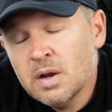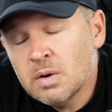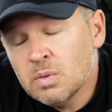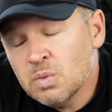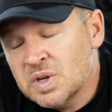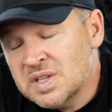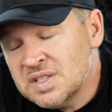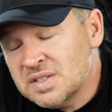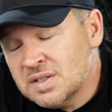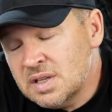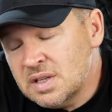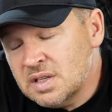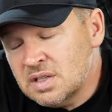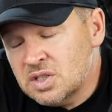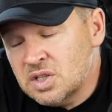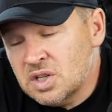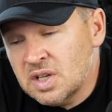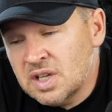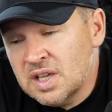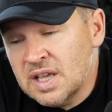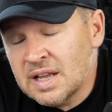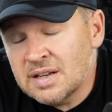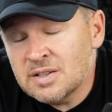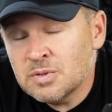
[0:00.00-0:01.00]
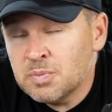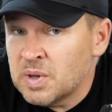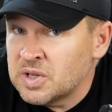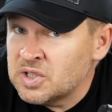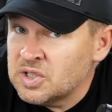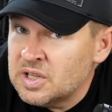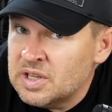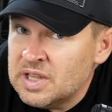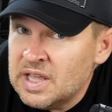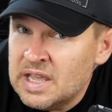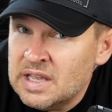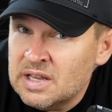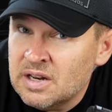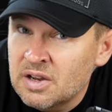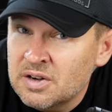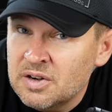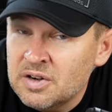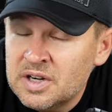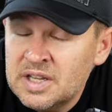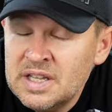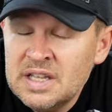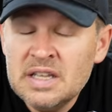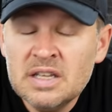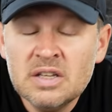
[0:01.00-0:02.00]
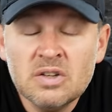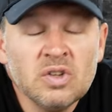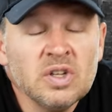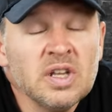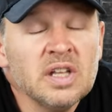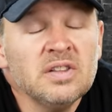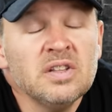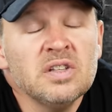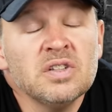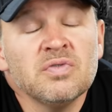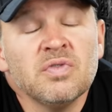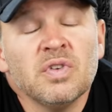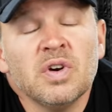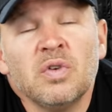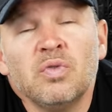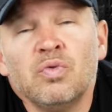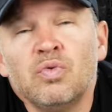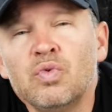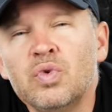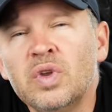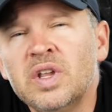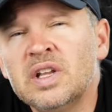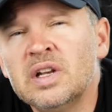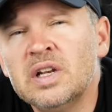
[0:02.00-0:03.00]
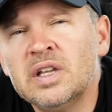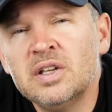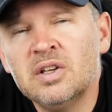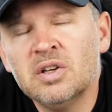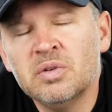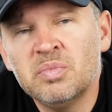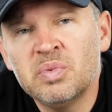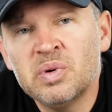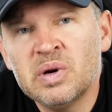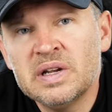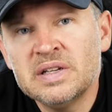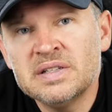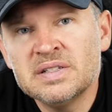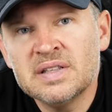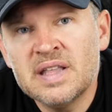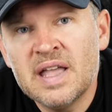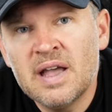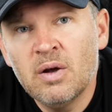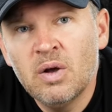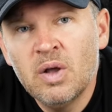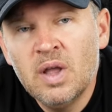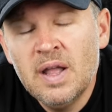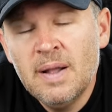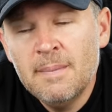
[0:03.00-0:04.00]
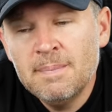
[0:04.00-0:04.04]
Reason is you can get, especially the eight hundred E, you can get these for a really good price now.